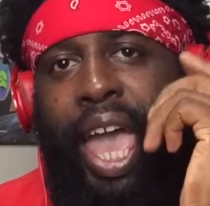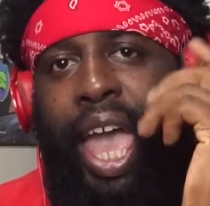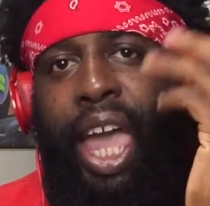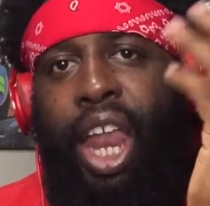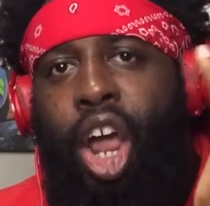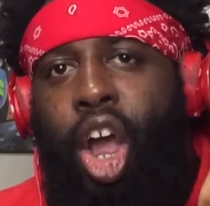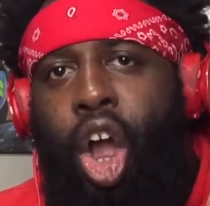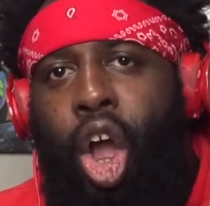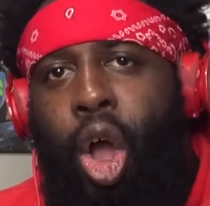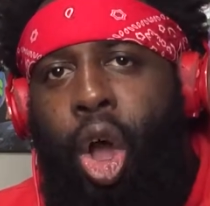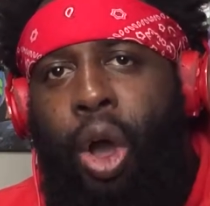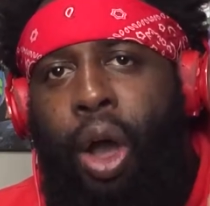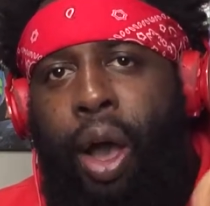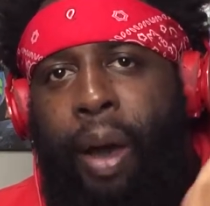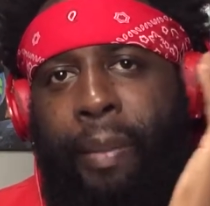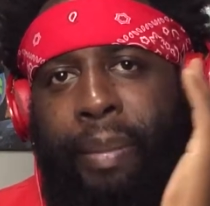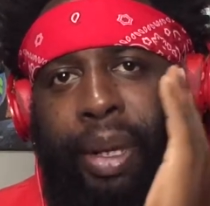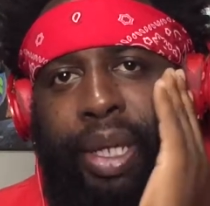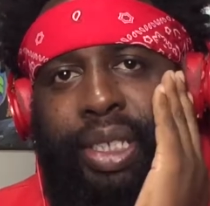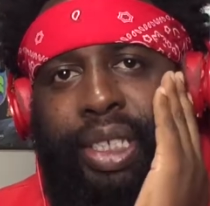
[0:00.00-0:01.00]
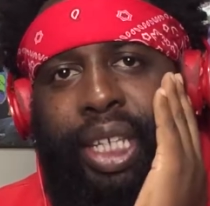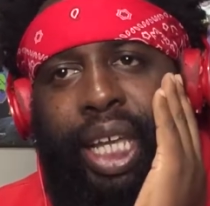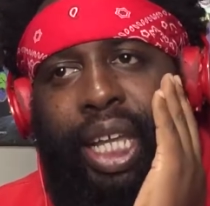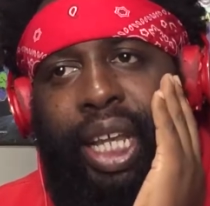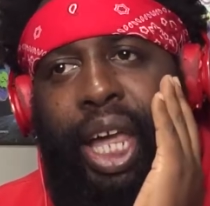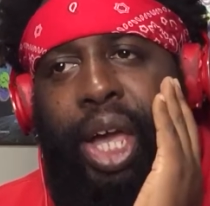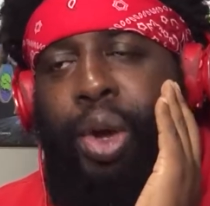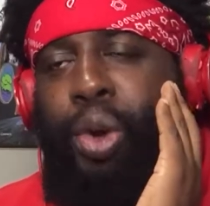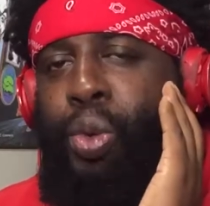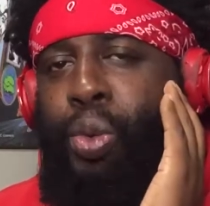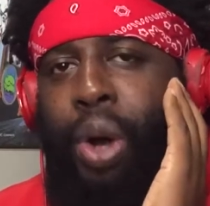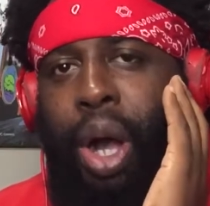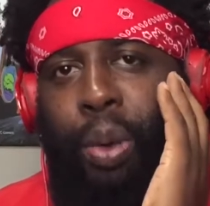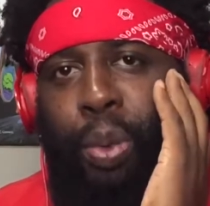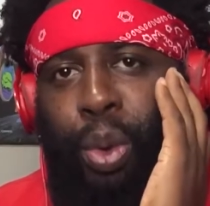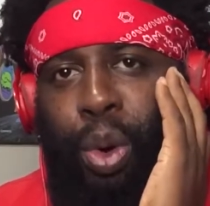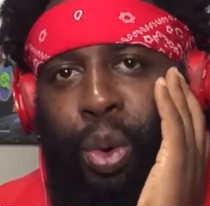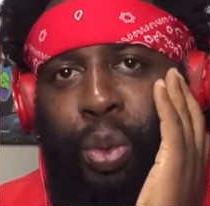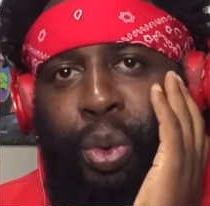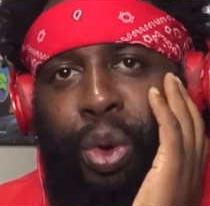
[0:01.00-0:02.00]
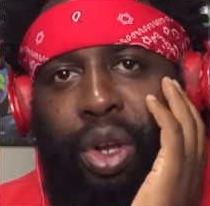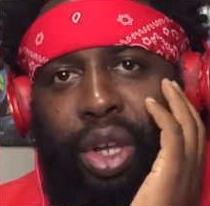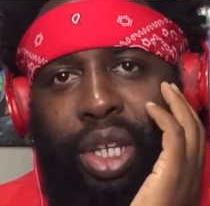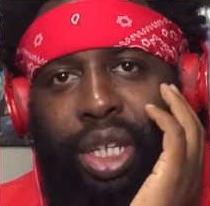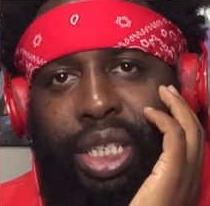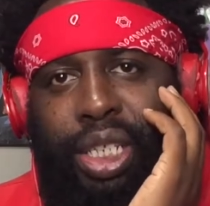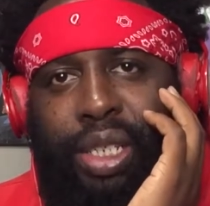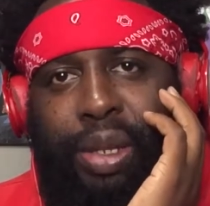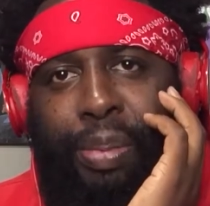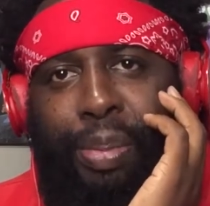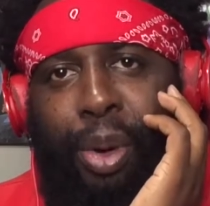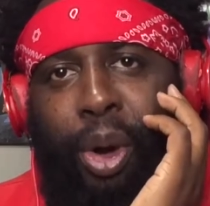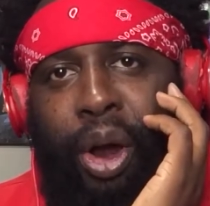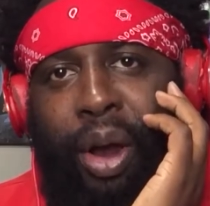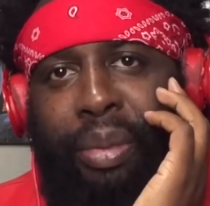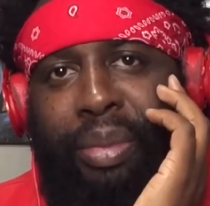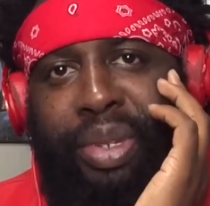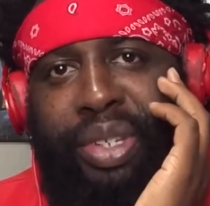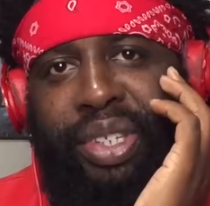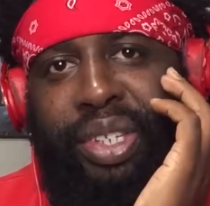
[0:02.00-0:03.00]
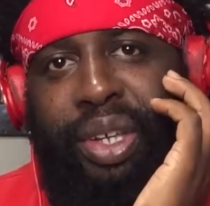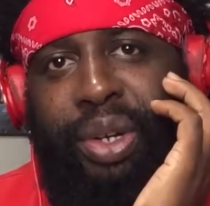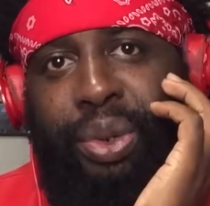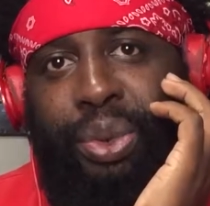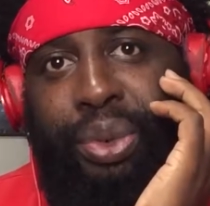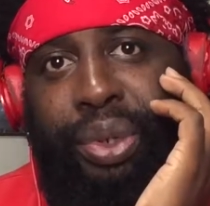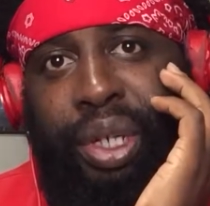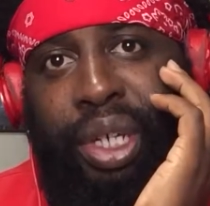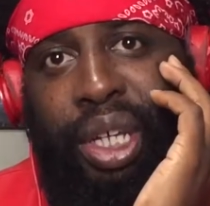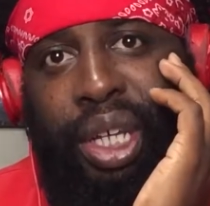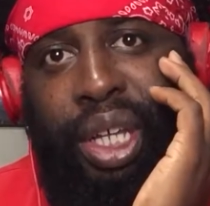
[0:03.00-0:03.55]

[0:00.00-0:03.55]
And her biggest thing, like, ooh, I want to work in this department, though.